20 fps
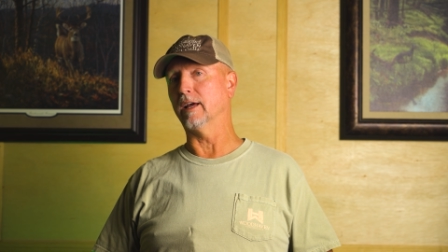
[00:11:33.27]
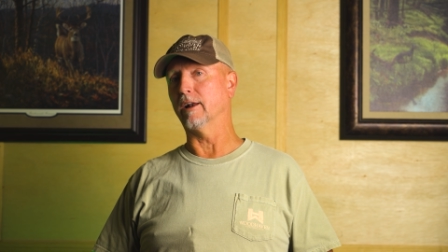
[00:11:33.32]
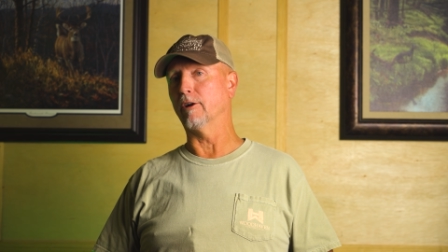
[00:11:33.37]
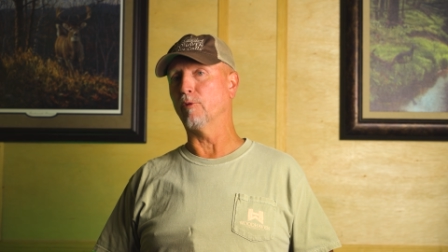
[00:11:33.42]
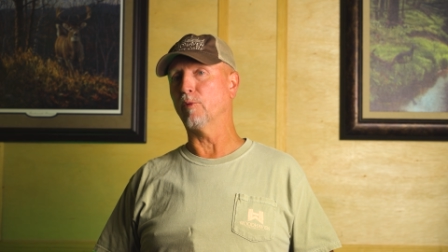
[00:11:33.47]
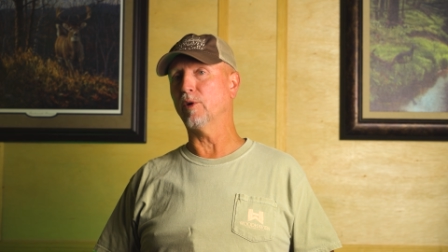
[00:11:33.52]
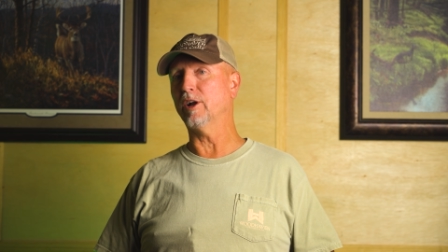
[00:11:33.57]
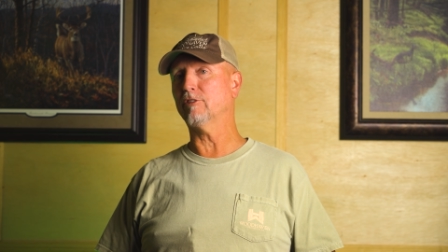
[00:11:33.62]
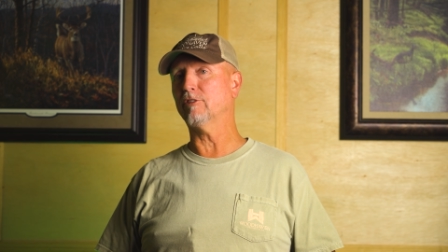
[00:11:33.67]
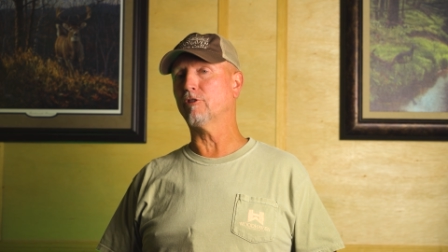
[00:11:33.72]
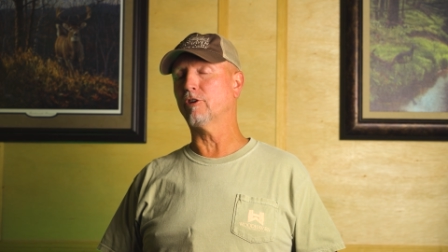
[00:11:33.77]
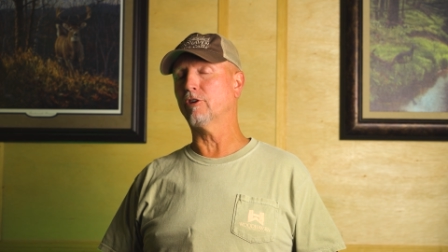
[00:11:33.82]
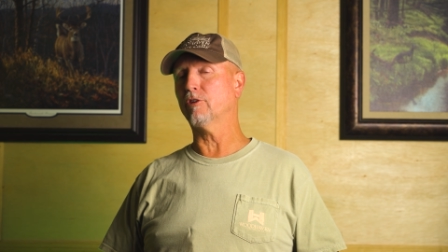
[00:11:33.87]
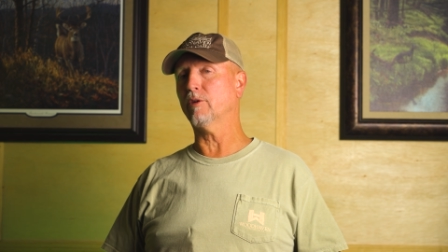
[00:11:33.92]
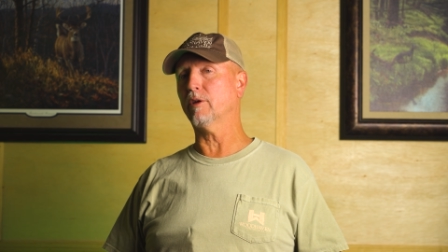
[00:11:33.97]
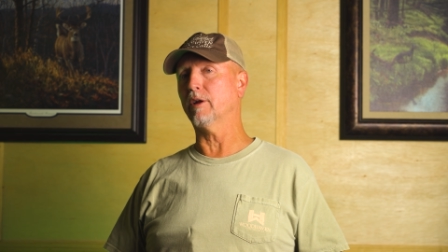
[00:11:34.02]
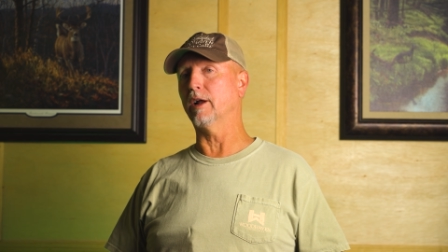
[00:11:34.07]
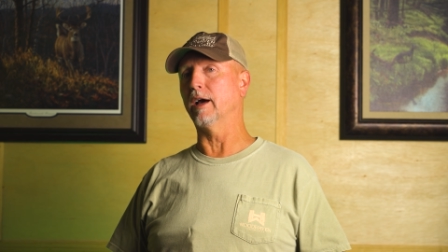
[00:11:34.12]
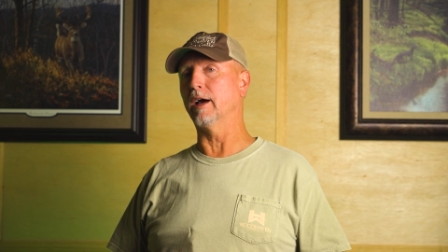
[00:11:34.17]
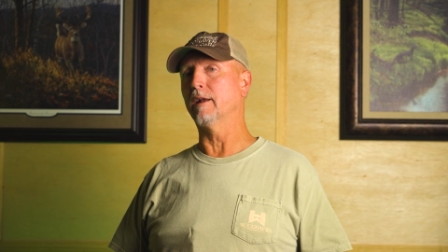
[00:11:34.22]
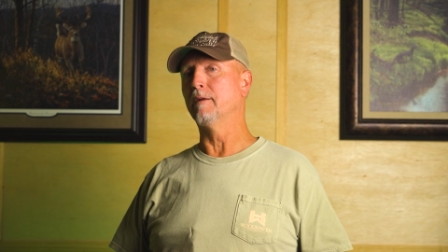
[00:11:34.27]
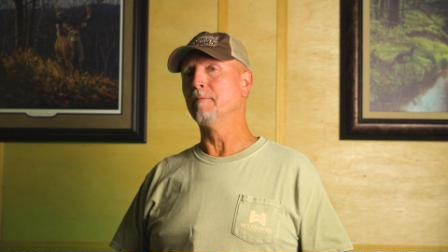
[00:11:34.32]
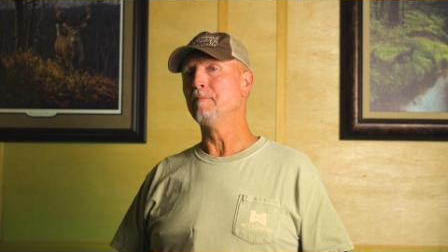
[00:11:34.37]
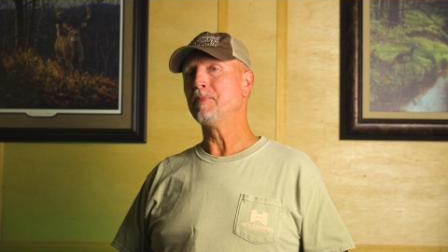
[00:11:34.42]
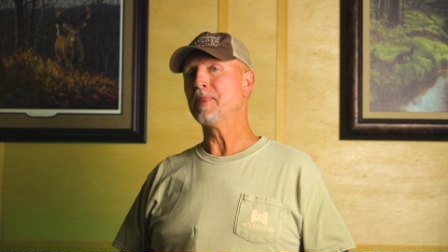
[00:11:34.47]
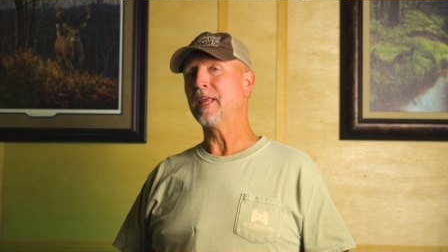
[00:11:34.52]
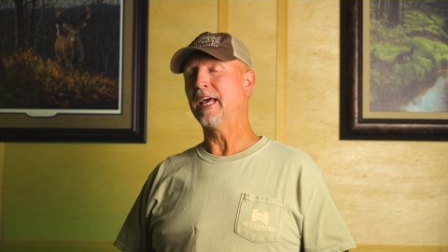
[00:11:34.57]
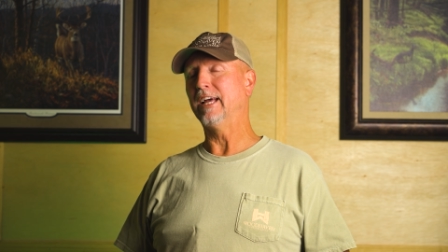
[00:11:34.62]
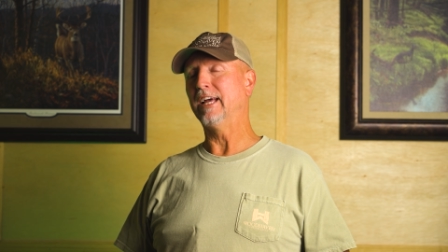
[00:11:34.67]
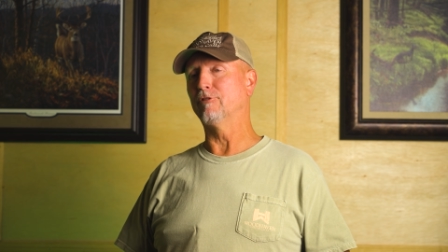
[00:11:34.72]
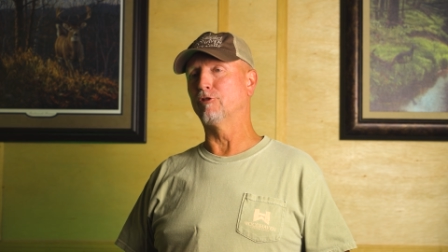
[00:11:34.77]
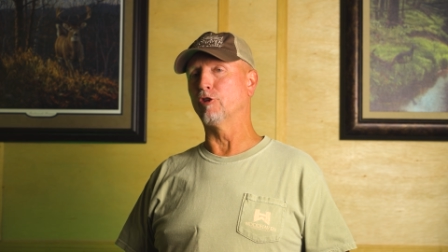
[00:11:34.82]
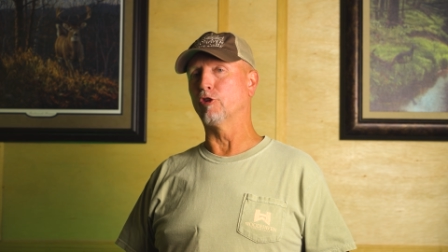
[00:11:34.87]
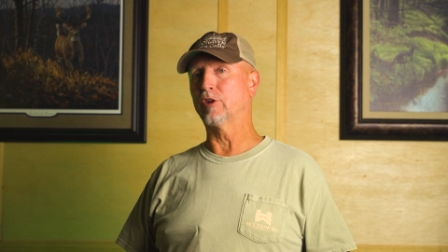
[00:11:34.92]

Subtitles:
And the reason they're doing that is they're